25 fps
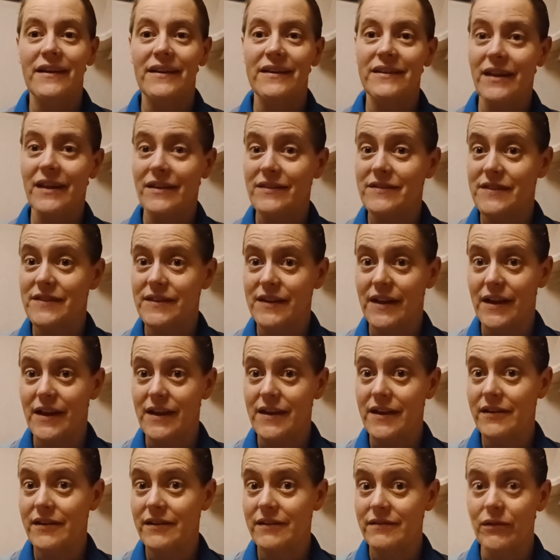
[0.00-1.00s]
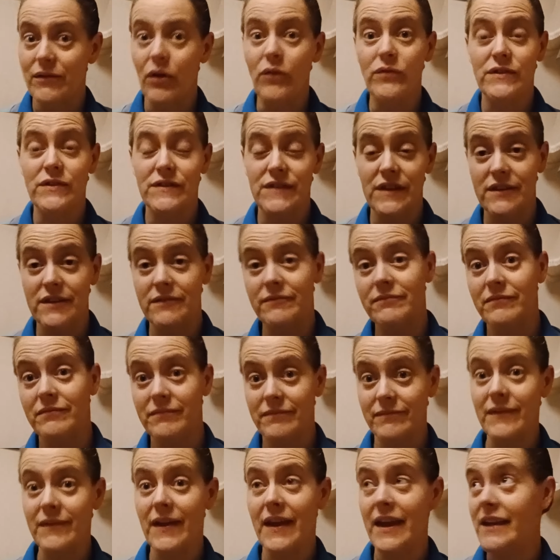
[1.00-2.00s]
Yesterday, obviously,
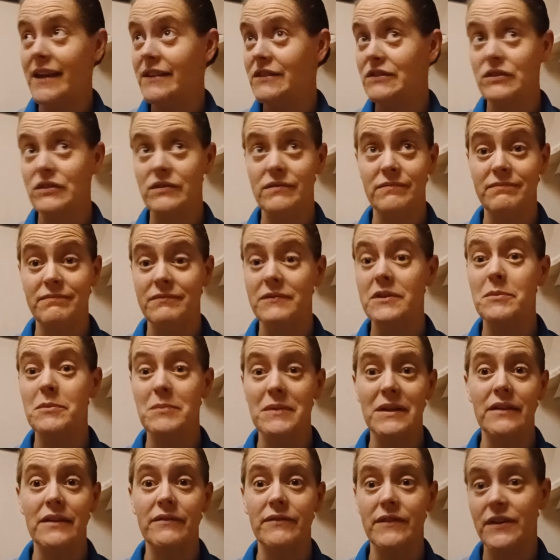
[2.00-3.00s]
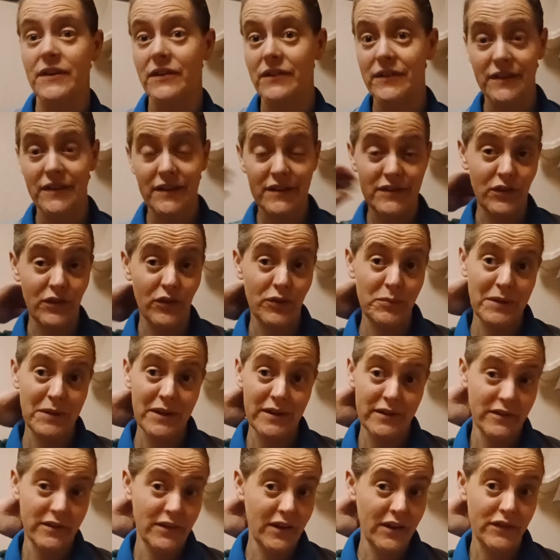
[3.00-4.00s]
it's the middle of the night. It's not the middle
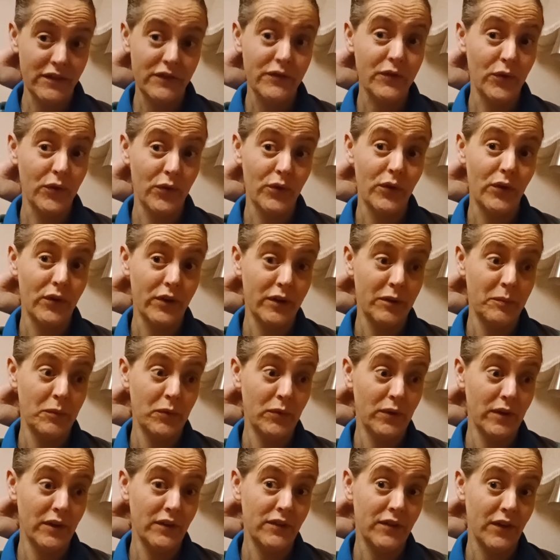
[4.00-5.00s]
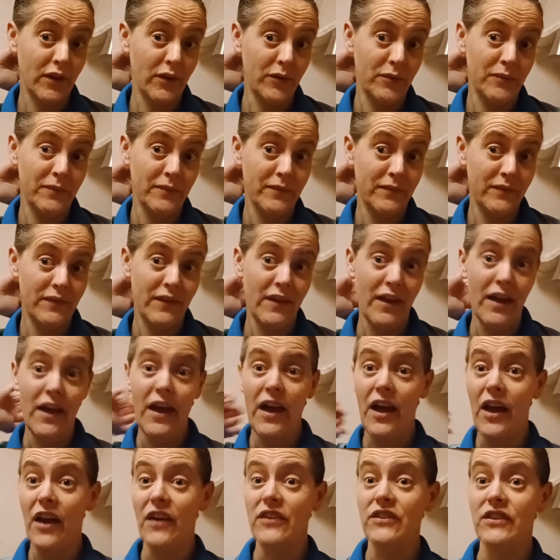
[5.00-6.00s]
of the night, it's 4 o'clock in the morning, so
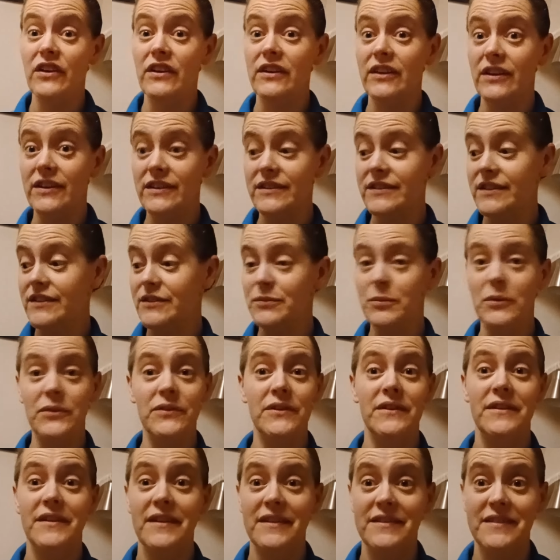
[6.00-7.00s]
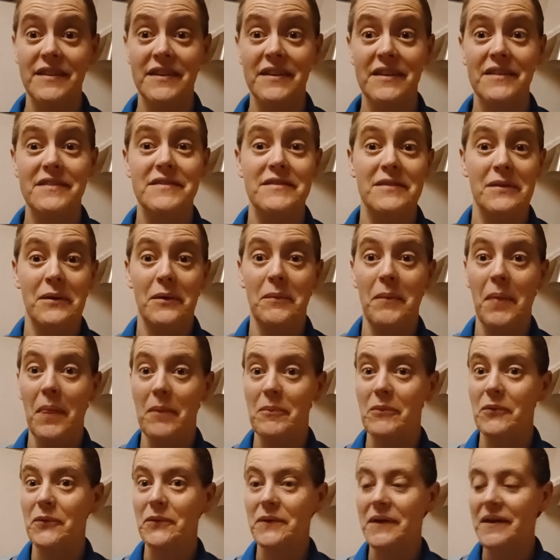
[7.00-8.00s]
your light is what it is at this time in the
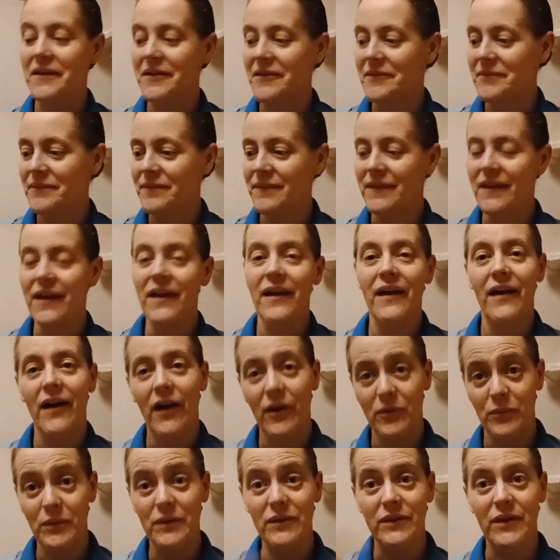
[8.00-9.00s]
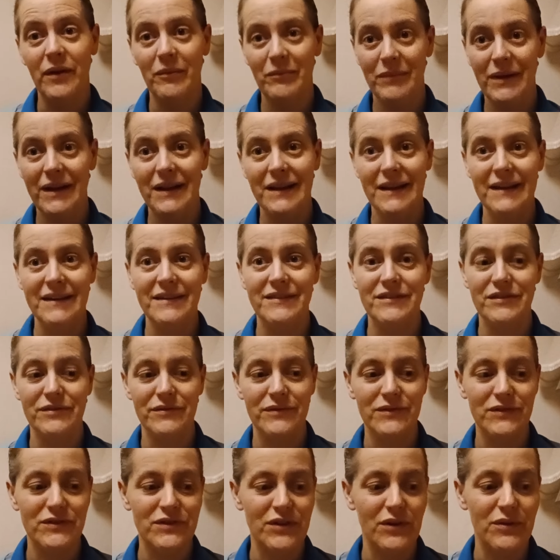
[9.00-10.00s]
morning. I will come back later
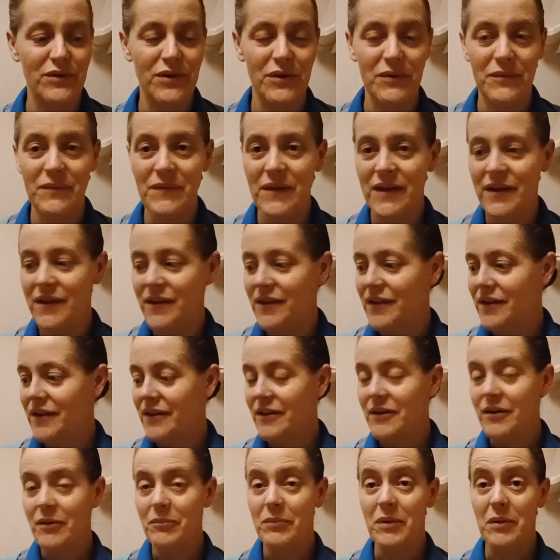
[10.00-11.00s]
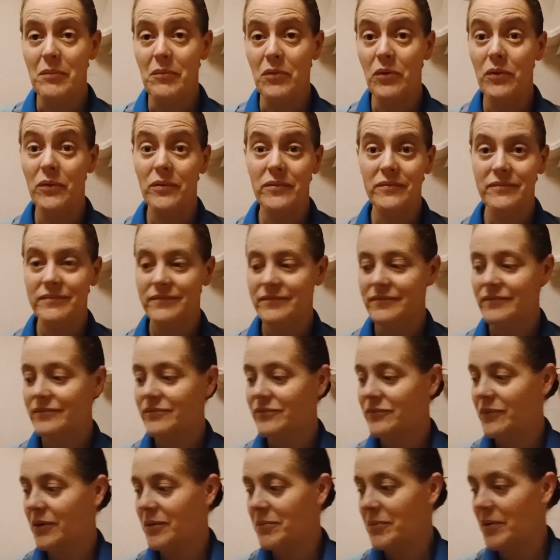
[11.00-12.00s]
and show you a bit more
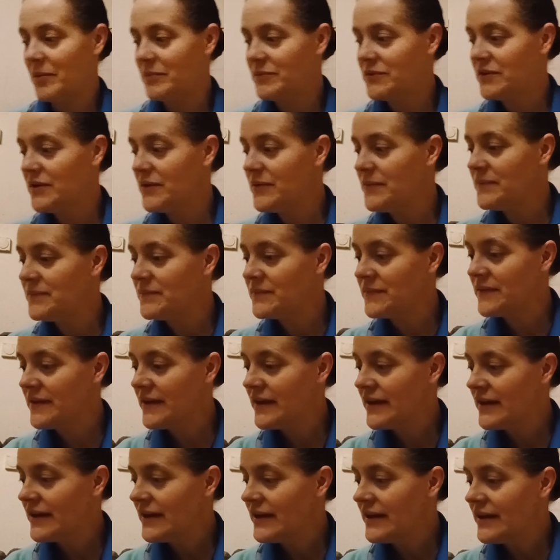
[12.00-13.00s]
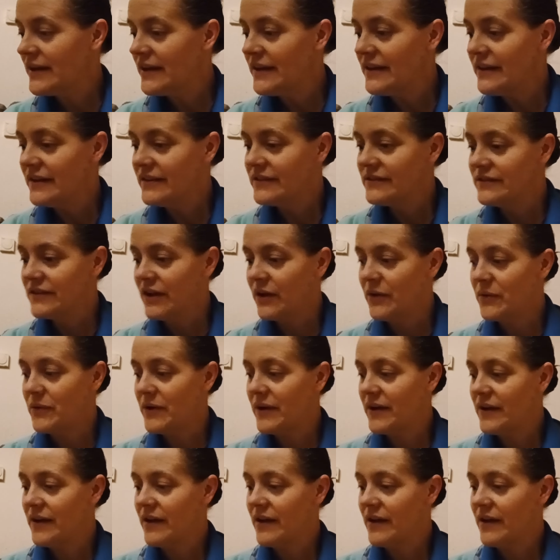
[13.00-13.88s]
what I'm up to. So,